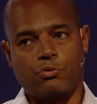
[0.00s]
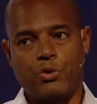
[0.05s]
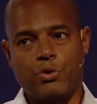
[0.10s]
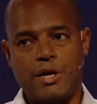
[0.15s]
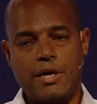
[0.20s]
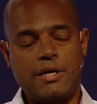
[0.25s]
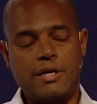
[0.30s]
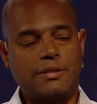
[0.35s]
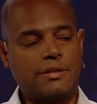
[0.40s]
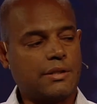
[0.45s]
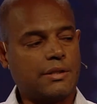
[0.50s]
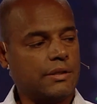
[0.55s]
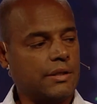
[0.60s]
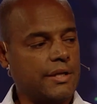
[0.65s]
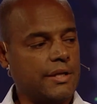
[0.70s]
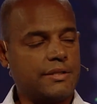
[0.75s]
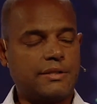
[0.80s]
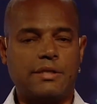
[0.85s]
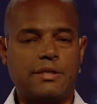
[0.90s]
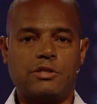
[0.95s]
reads,
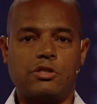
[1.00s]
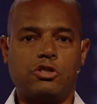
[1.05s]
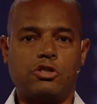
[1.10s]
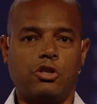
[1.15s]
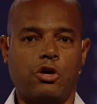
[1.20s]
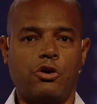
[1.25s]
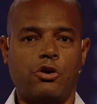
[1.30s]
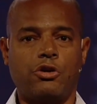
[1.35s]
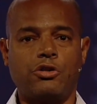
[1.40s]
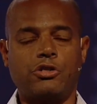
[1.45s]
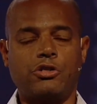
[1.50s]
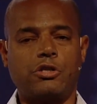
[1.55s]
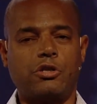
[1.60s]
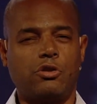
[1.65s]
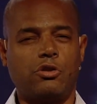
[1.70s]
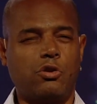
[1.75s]
listens, learns.